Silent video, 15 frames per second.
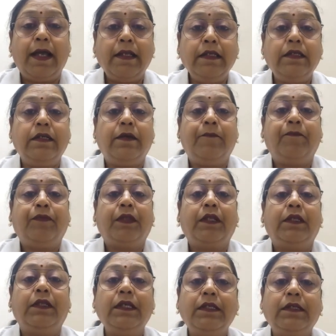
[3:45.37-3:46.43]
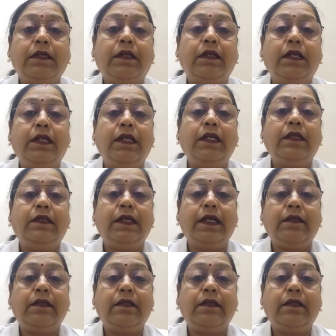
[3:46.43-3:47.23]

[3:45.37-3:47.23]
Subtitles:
and this screening